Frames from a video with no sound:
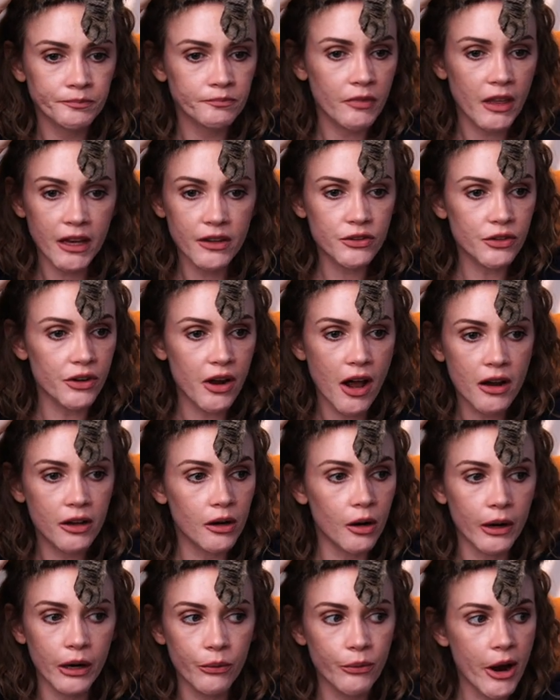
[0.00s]
Things are not
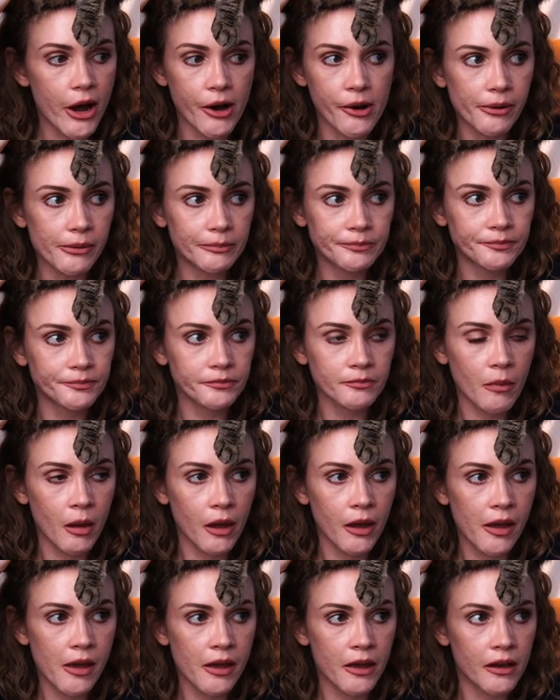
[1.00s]
going well
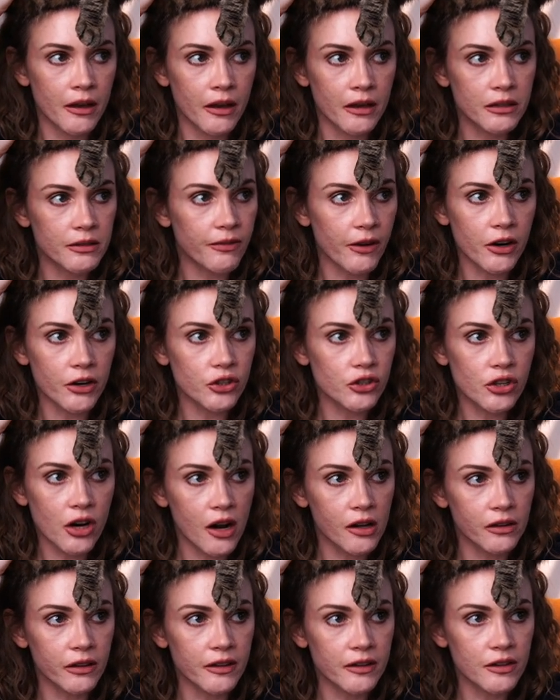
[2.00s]
as far as
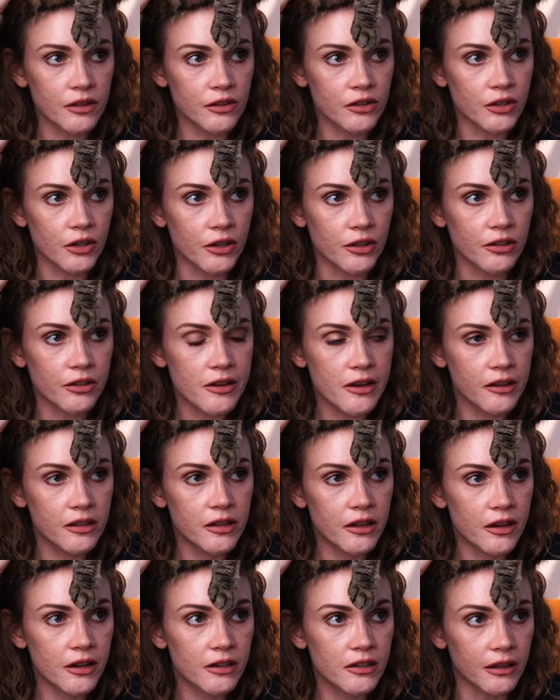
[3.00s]
chocolate is concerned. Is
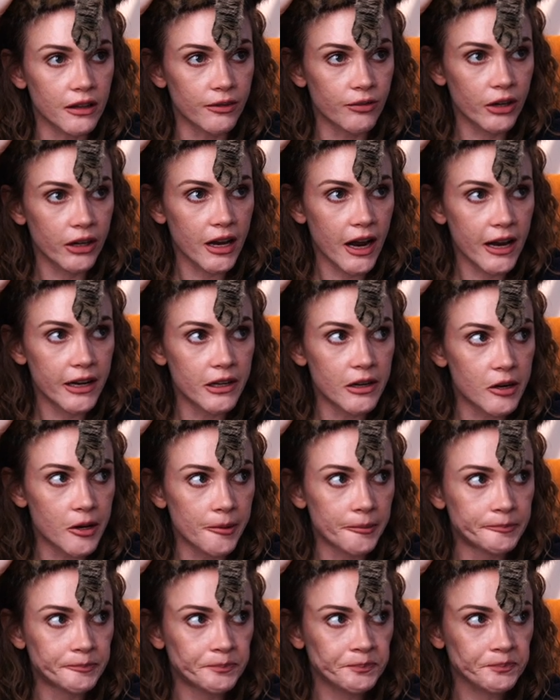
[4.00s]
there a delivery guy
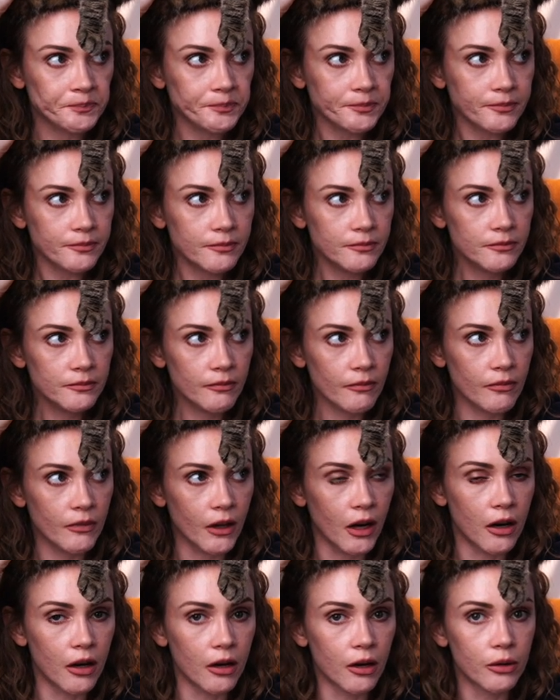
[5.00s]
here?
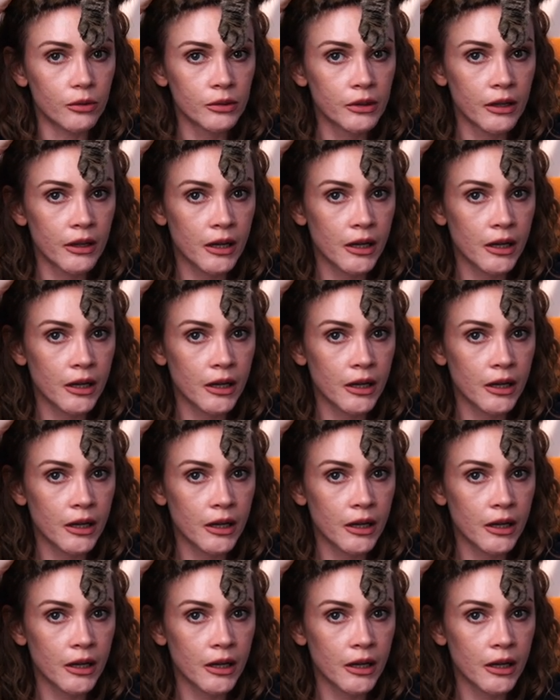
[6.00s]
Uh-oh.